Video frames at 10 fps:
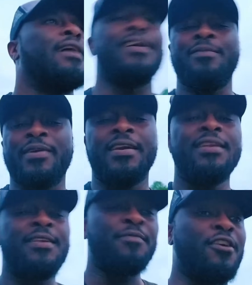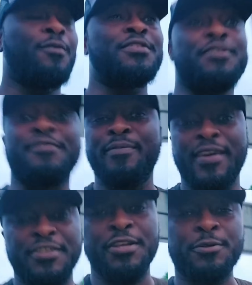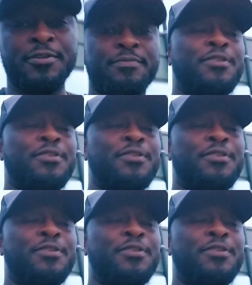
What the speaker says: At the beginning, it always used to be a joke.